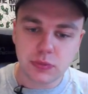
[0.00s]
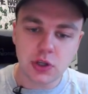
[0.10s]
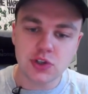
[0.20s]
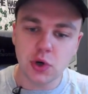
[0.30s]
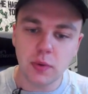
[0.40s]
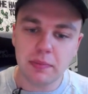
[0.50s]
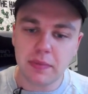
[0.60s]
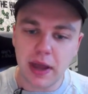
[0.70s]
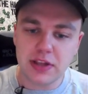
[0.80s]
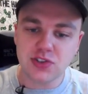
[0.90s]
So
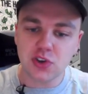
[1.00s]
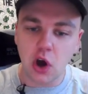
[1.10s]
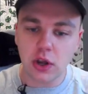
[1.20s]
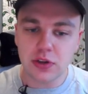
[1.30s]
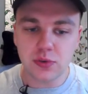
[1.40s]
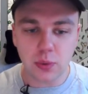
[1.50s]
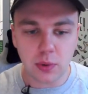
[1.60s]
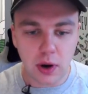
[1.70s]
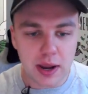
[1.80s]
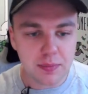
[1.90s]
in Scotland,
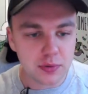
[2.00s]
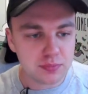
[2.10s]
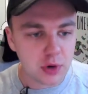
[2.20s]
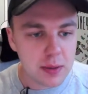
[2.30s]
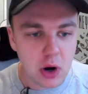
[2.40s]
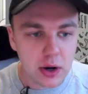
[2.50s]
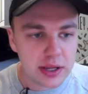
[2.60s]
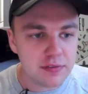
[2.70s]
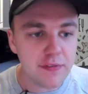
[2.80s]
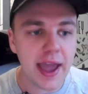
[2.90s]
where I primarily
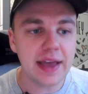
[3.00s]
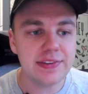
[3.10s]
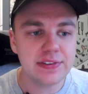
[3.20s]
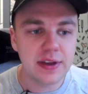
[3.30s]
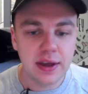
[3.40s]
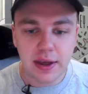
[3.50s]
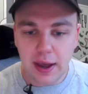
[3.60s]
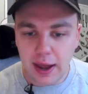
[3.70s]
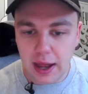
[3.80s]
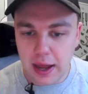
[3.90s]
invest,
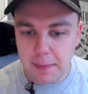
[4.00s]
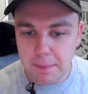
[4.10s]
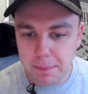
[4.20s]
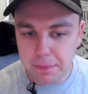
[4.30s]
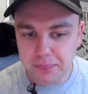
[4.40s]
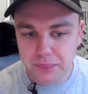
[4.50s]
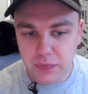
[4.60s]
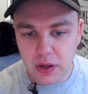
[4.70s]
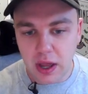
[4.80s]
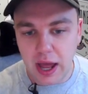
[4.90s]
I
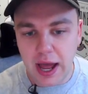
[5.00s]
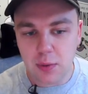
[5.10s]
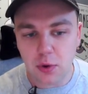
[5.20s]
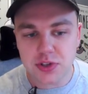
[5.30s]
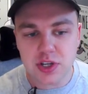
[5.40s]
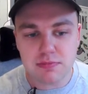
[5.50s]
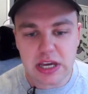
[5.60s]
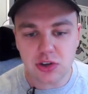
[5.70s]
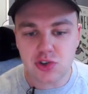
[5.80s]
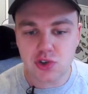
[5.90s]
want to
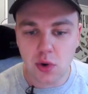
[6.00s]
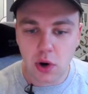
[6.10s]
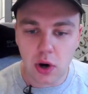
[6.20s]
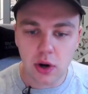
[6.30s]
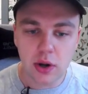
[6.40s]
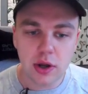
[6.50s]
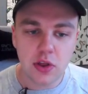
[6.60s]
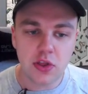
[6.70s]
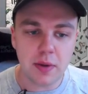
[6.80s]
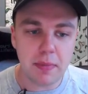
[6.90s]
make sure
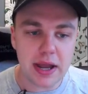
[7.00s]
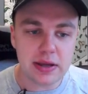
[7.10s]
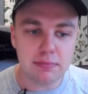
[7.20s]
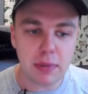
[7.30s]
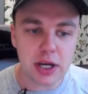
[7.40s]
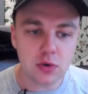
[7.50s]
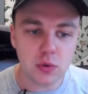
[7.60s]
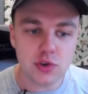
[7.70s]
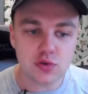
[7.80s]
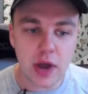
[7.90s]
that my
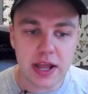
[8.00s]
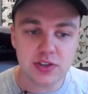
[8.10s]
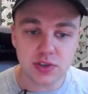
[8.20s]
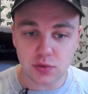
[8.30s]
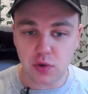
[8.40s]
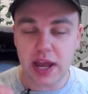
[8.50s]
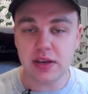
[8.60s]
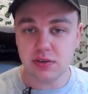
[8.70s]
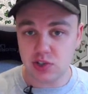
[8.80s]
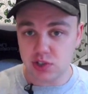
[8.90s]
gross rent, so the
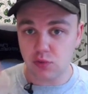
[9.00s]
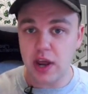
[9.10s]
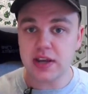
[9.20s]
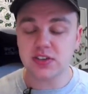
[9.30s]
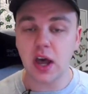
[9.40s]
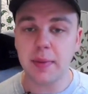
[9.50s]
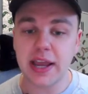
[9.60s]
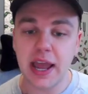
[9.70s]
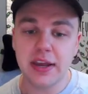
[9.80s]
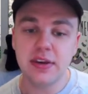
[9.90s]
rent, just the rent that's coming
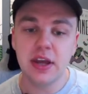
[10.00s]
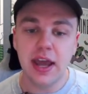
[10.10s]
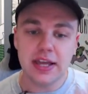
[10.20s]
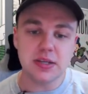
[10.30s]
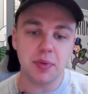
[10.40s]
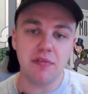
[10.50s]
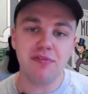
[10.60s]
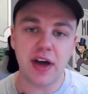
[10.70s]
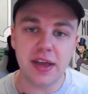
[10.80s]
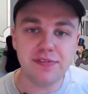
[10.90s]
in, is above
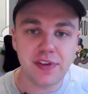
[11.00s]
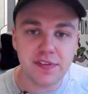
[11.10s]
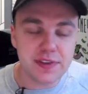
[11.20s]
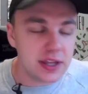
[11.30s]
550.